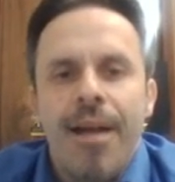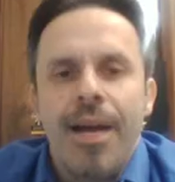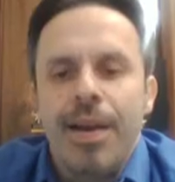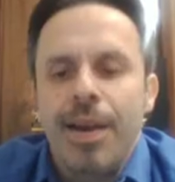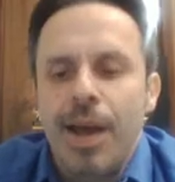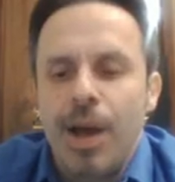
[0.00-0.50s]

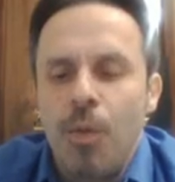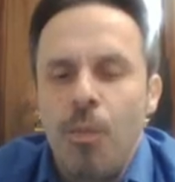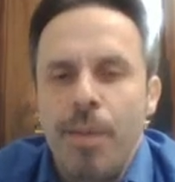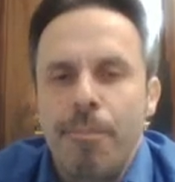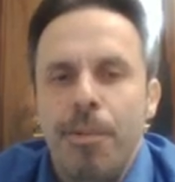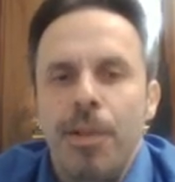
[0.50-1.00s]
and now
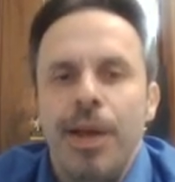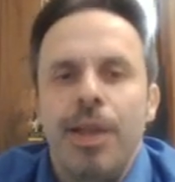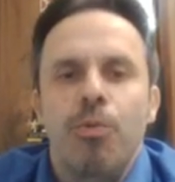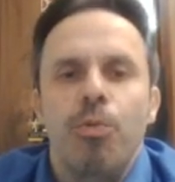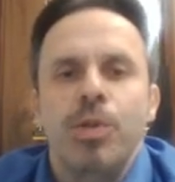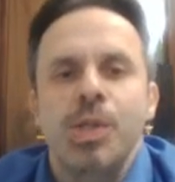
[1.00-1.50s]
we
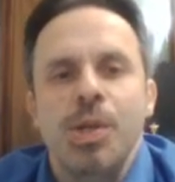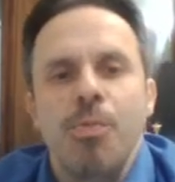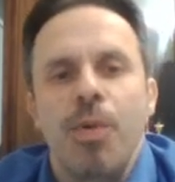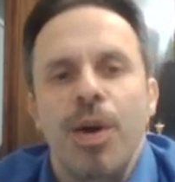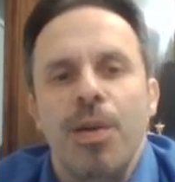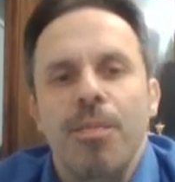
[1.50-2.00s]
played rook
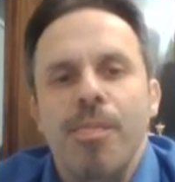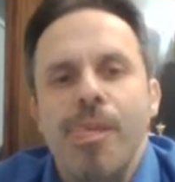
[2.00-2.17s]
c1.